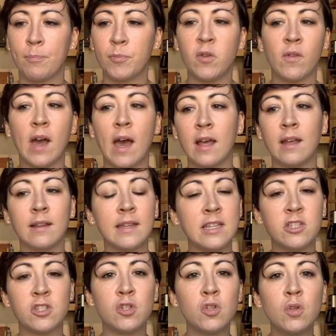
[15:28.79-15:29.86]
you've got at
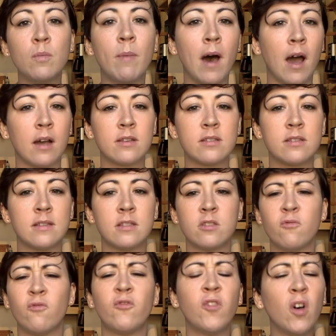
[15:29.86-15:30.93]
least two
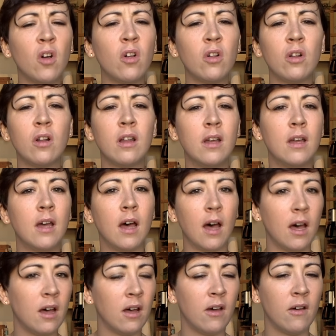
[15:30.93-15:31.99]
boxes full
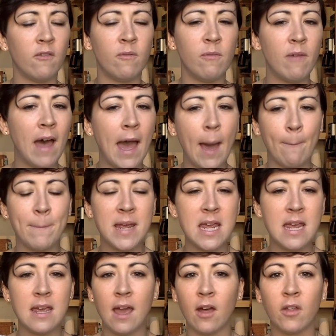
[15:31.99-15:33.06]
of
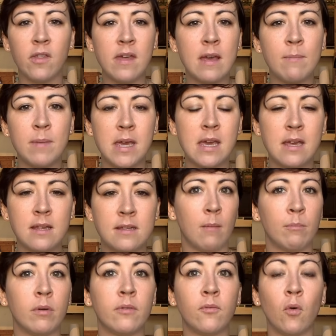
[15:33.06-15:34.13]
happy, healthy bees
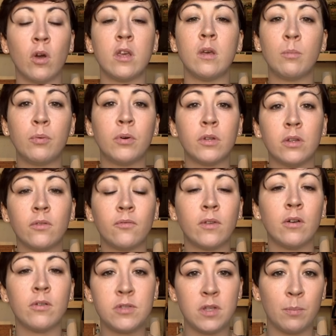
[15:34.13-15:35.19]
before you put the
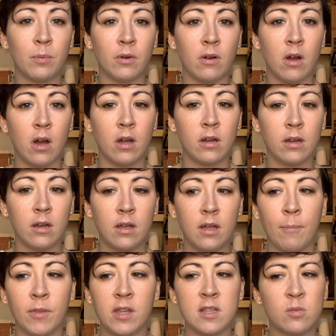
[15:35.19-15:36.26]
flow super
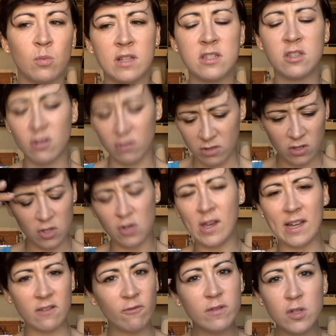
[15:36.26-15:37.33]
on. Because once you
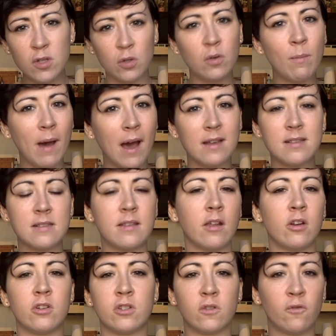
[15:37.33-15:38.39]
get two boxes that
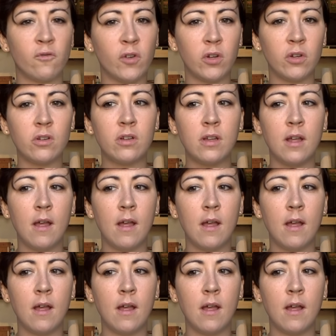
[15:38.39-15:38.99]
are just full,